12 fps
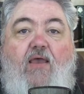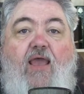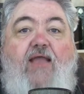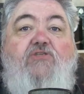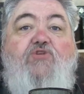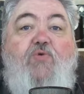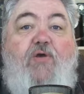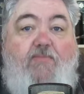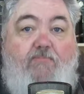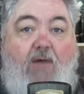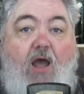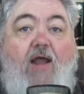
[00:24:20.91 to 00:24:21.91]
and to
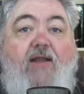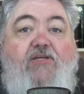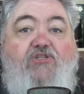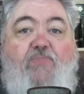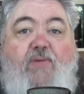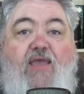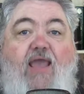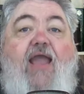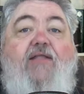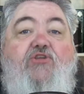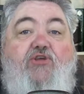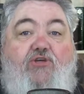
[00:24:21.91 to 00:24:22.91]
admonish me
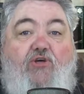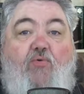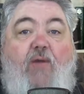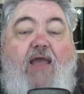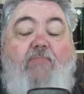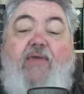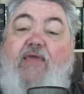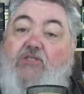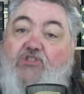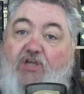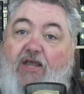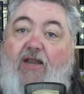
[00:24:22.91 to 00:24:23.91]
and to correct me
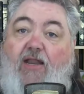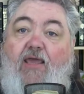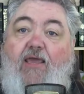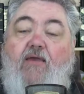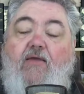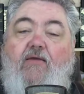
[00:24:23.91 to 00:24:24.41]
gently.